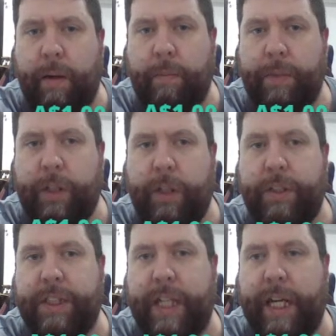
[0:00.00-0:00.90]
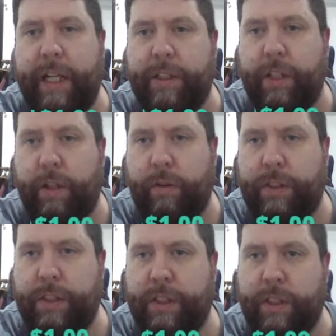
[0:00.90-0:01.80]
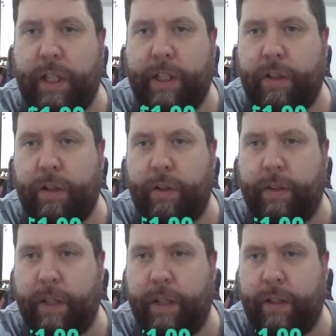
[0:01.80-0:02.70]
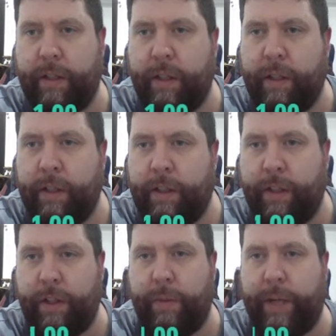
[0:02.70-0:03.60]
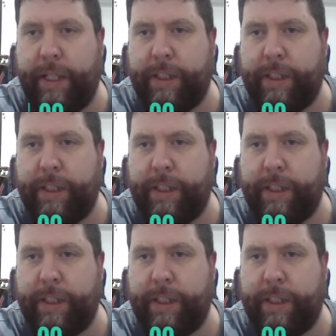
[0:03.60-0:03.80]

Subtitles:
QC and tolerances like on the New Age